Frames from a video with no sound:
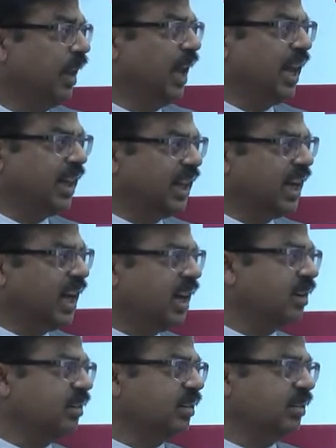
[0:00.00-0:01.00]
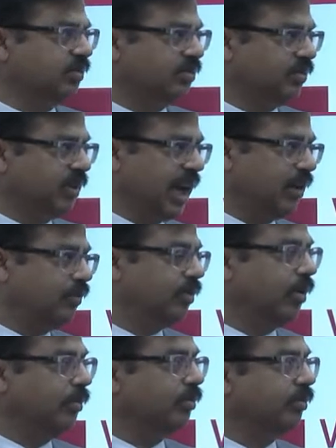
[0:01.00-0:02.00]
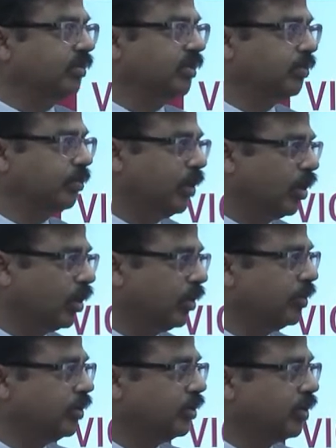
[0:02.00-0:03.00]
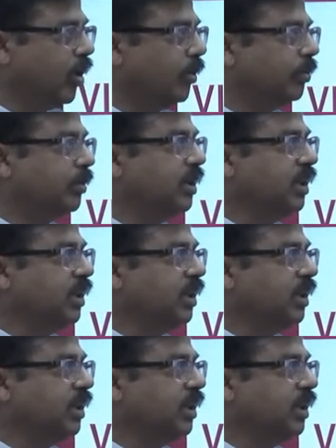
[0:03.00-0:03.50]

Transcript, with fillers: and they are right from bottom to top.